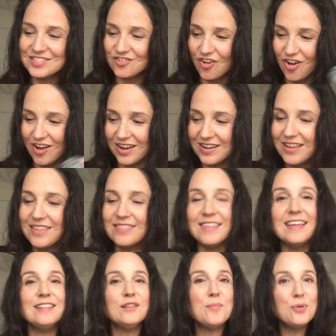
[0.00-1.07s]
on
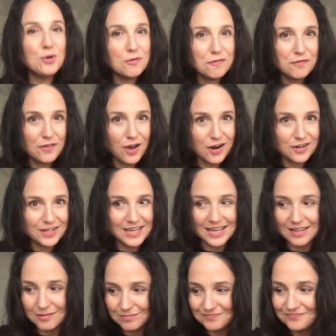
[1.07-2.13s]
the Pouf
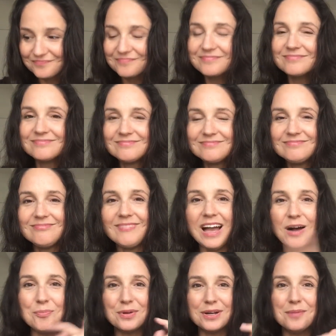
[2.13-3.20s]
cardigan. I'll put in a